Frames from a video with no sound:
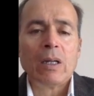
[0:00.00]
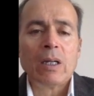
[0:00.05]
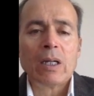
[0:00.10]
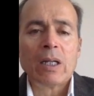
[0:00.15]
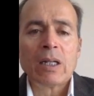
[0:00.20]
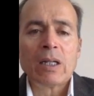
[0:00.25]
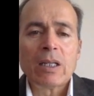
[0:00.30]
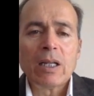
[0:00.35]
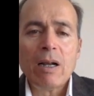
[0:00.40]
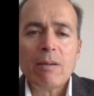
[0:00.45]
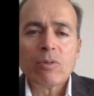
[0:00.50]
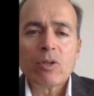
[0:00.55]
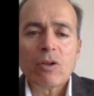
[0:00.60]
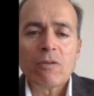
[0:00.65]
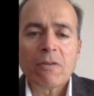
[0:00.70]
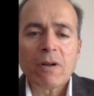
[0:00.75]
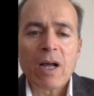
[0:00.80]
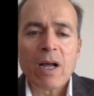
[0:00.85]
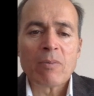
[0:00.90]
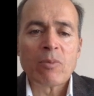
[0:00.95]
In terms
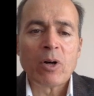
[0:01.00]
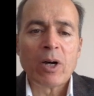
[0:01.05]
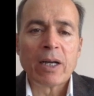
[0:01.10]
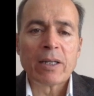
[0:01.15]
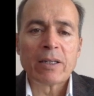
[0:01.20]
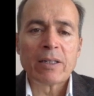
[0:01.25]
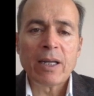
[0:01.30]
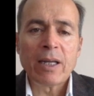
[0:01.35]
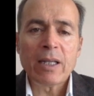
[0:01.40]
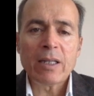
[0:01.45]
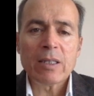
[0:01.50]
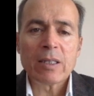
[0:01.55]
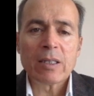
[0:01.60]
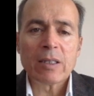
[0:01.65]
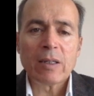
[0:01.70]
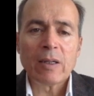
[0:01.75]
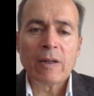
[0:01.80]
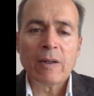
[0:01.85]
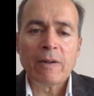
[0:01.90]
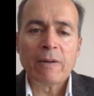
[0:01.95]
of carbohydrates,
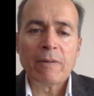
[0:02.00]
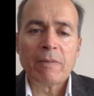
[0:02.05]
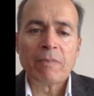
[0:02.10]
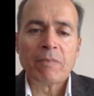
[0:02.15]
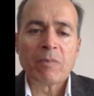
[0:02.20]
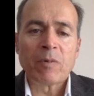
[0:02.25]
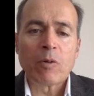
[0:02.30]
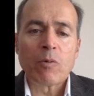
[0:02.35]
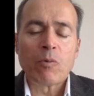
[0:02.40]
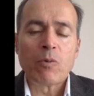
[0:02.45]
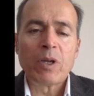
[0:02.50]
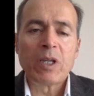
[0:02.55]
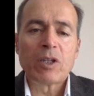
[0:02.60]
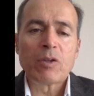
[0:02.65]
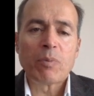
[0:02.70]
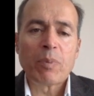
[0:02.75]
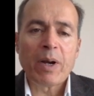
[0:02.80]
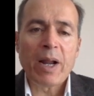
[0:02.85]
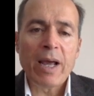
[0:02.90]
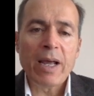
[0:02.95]
wheat
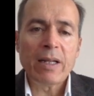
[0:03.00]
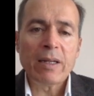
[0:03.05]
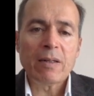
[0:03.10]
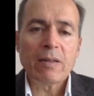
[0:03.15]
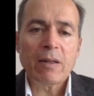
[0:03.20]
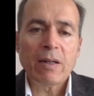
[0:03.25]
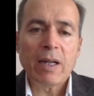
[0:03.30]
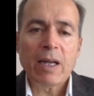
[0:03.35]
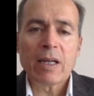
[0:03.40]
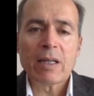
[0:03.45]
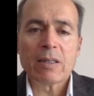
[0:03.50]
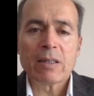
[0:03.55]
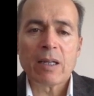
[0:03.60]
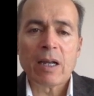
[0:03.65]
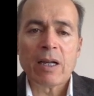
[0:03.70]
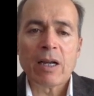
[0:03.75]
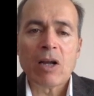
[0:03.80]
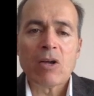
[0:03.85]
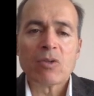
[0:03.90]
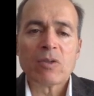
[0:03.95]
bread has
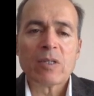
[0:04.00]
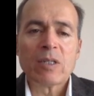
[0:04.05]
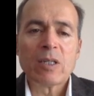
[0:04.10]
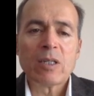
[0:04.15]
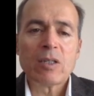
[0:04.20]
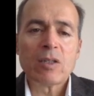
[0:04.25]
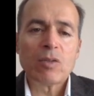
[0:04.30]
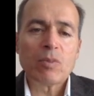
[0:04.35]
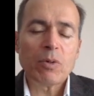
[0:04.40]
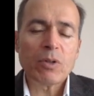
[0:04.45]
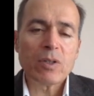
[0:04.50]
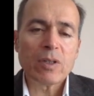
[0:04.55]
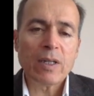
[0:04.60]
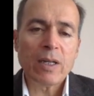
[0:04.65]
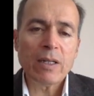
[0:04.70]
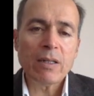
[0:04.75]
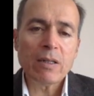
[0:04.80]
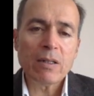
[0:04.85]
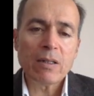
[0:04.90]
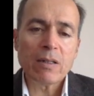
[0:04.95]
around
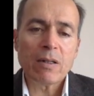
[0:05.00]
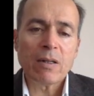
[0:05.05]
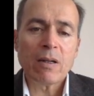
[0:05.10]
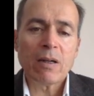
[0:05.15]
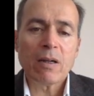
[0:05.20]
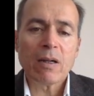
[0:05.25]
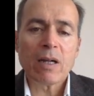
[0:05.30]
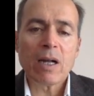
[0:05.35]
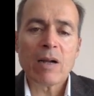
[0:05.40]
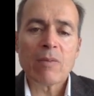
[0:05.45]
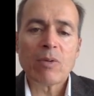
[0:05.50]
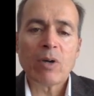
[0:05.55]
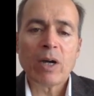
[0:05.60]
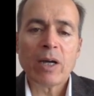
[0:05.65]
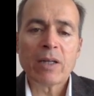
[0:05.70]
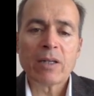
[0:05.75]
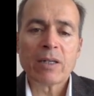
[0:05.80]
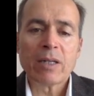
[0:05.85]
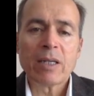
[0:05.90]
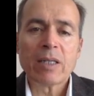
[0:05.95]
60%
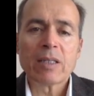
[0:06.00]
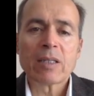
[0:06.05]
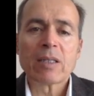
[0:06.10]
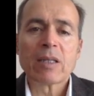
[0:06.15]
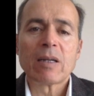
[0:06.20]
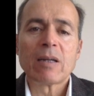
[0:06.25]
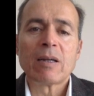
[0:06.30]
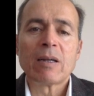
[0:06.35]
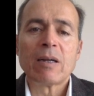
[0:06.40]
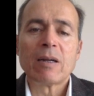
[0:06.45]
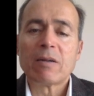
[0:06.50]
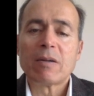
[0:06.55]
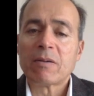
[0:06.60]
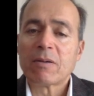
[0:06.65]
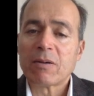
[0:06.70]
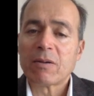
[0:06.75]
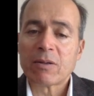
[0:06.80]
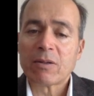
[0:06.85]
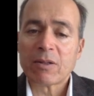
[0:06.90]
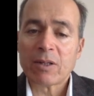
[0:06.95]
carbohydrates.
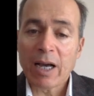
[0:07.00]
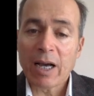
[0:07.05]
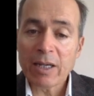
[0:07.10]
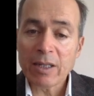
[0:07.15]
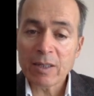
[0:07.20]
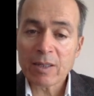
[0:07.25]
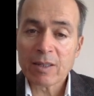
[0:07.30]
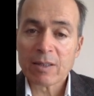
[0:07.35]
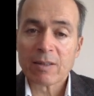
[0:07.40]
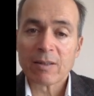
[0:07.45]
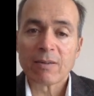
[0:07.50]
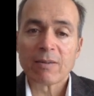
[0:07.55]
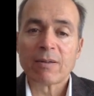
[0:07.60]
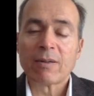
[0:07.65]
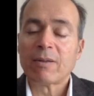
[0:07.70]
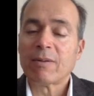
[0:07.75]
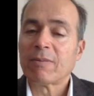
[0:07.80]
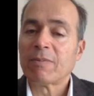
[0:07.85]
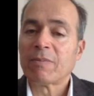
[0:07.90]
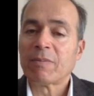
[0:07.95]
Rice,
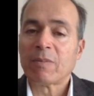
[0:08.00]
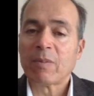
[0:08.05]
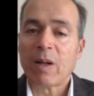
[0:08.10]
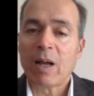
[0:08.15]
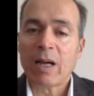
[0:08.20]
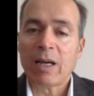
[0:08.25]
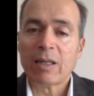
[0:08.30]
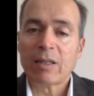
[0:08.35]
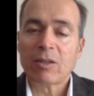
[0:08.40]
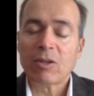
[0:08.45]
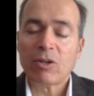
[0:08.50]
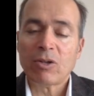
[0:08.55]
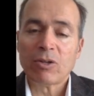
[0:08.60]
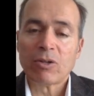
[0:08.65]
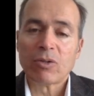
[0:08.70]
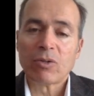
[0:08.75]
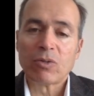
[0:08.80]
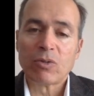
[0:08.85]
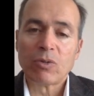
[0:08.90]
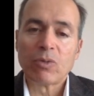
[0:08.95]
I told
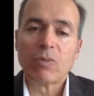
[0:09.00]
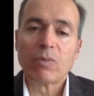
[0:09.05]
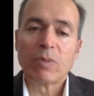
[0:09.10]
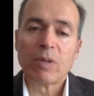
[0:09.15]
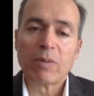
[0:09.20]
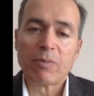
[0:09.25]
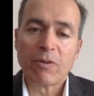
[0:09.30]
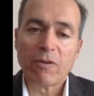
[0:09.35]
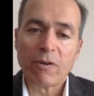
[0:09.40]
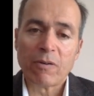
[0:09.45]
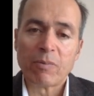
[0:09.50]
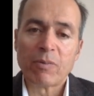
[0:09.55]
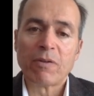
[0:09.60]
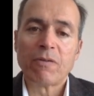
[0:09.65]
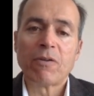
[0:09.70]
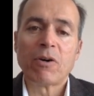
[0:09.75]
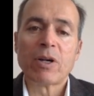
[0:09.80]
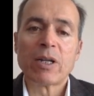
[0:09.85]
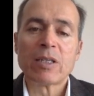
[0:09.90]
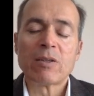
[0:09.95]
you
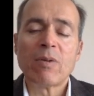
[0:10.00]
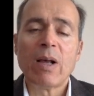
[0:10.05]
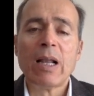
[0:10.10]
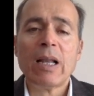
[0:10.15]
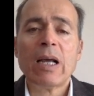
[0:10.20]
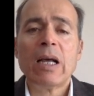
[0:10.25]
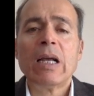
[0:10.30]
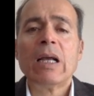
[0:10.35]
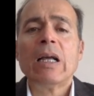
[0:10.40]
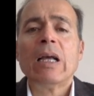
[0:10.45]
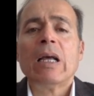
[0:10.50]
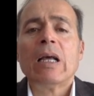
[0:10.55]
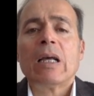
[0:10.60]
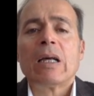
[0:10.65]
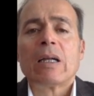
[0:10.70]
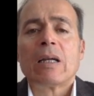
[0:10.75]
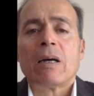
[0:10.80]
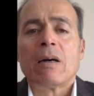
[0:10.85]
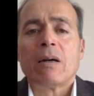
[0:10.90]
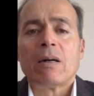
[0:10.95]
before as well,
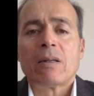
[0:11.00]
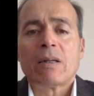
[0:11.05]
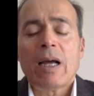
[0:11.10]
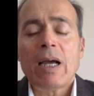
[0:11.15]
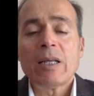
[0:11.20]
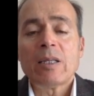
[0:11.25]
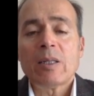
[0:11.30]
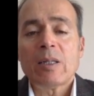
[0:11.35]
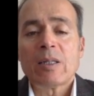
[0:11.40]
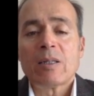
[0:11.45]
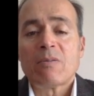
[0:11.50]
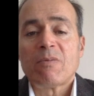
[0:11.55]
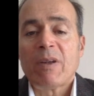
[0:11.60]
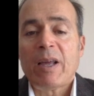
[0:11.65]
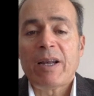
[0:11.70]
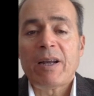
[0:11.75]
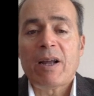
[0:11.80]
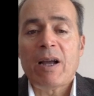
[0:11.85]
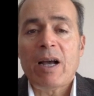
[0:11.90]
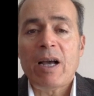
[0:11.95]
rice has
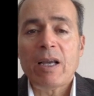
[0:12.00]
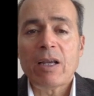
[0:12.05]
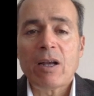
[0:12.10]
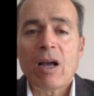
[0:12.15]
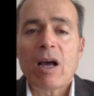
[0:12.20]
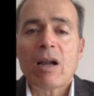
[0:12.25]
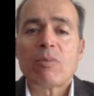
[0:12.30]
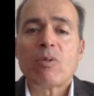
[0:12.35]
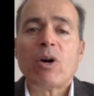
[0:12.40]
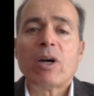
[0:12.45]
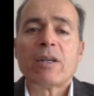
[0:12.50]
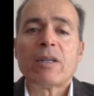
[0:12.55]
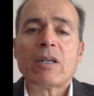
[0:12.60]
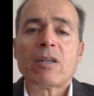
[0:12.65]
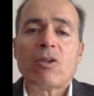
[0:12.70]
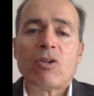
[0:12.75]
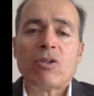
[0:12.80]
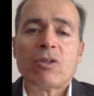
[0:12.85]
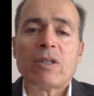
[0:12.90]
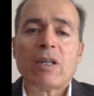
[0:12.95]
very high carbohydrate
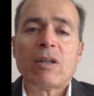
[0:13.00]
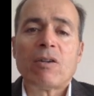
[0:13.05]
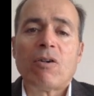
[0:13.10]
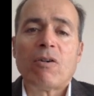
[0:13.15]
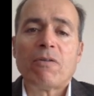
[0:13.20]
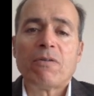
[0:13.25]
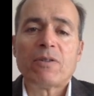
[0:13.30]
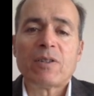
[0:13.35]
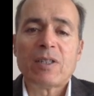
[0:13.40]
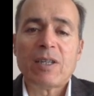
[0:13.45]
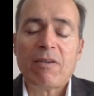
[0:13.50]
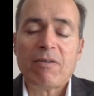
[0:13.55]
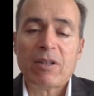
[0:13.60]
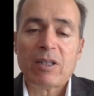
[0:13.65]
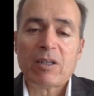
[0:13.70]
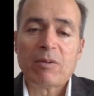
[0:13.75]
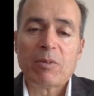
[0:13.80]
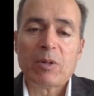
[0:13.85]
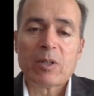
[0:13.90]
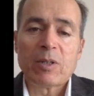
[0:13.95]
content of
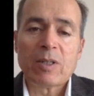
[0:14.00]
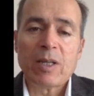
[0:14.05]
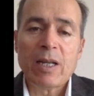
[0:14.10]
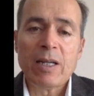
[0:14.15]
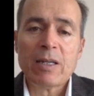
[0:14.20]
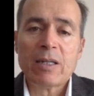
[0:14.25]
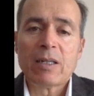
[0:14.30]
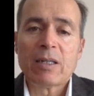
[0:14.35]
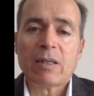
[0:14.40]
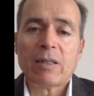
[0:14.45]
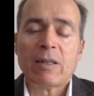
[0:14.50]
70%.